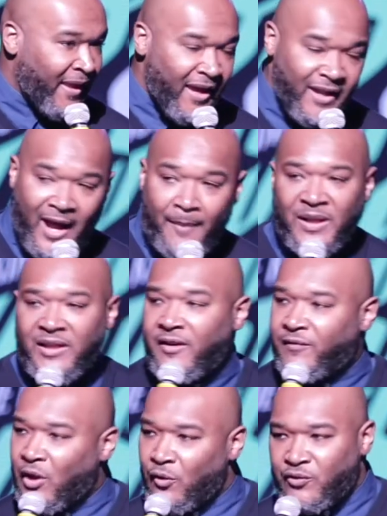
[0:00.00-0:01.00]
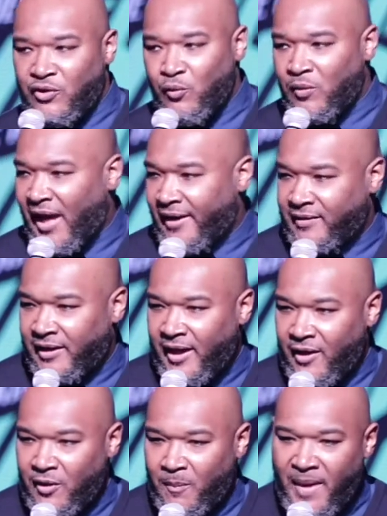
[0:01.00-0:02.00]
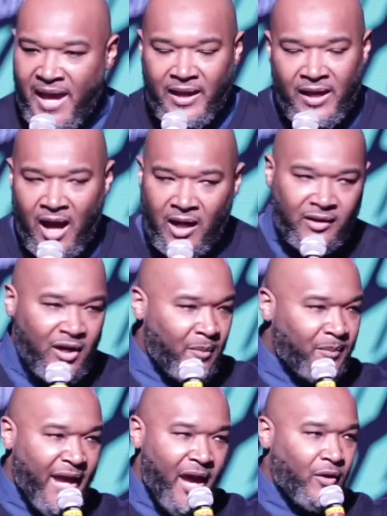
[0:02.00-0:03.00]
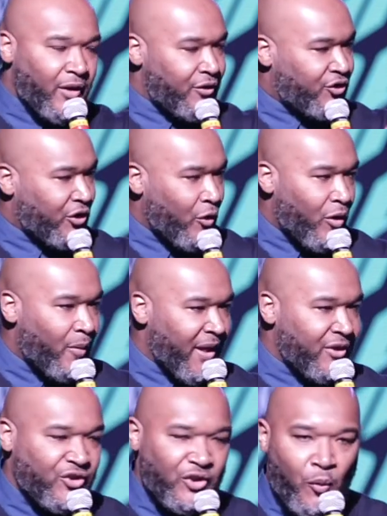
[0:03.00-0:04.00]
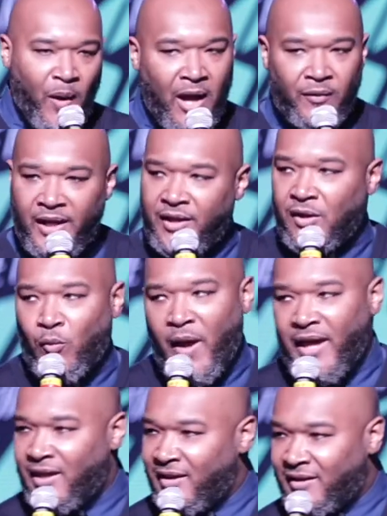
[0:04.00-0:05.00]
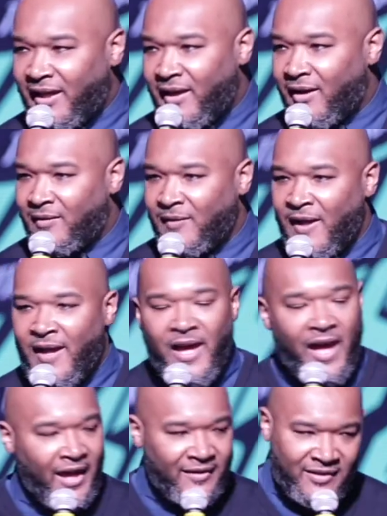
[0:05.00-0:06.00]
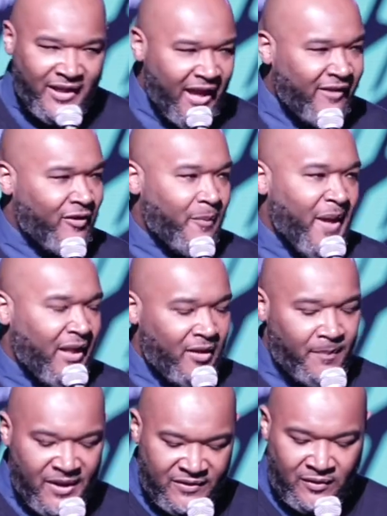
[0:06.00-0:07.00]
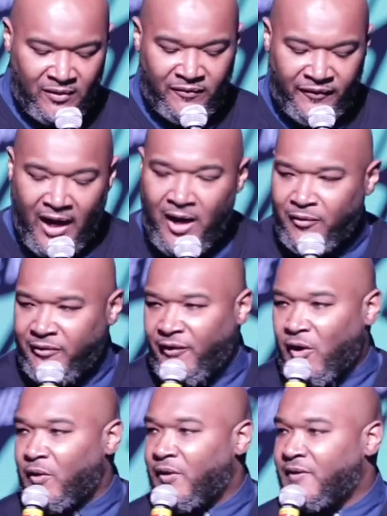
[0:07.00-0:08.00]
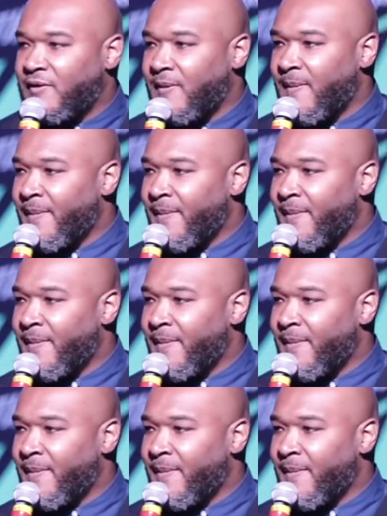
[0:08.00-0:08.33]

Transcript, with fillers: And I believe those two locked together made God come down and show up and show out in the way he did and save them in the midst of the fiery furnace.